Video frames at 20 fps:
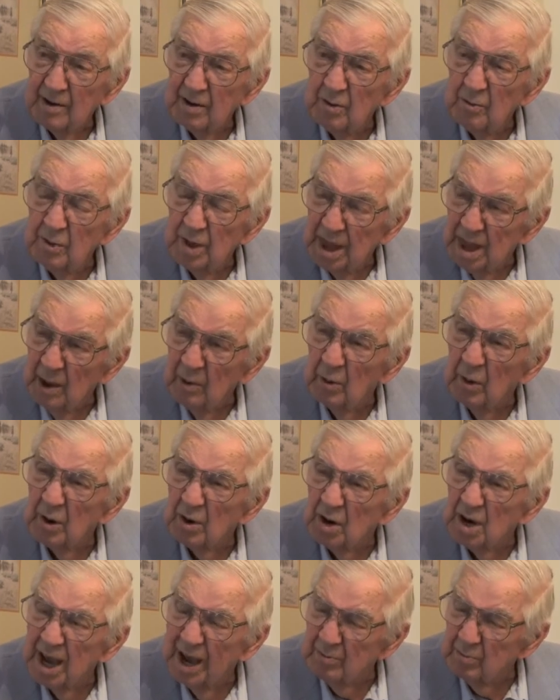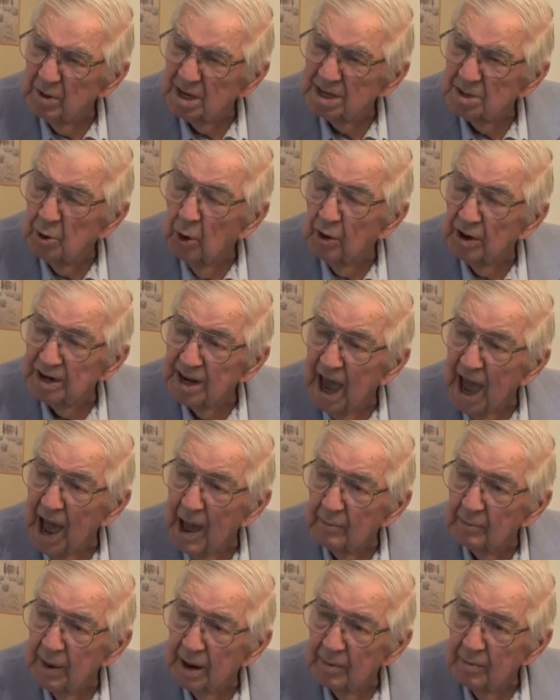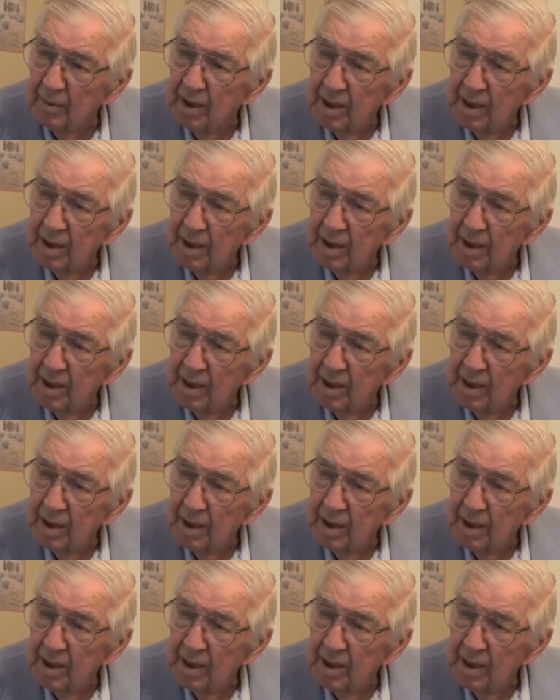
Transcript: I knew it was going to happen,